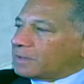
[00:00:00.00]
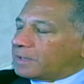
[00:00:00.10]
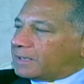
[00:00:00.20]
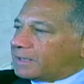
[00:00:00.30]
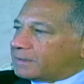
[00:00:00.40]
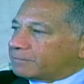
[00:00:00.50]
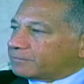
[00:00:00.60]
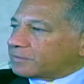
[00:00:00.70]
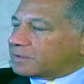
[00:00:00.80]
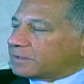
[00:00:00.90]

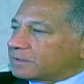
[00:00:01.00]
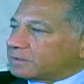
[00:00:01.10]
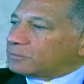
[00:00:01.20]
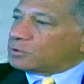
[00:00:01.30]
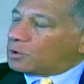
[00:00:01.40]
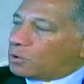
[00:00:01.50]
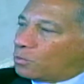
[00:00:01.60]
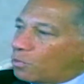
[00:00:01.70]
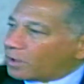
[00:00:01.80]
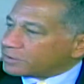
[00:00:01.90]
can know
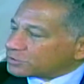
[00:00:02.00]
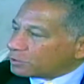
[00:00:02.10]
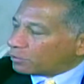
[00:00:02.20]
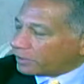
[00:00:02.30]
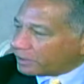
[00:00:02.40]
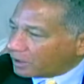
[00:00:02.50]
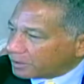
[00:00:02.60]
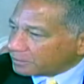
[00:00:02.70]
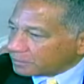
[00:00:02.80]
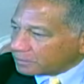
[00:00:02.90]
what is going
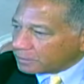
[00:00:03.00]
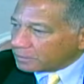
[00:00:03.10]
on,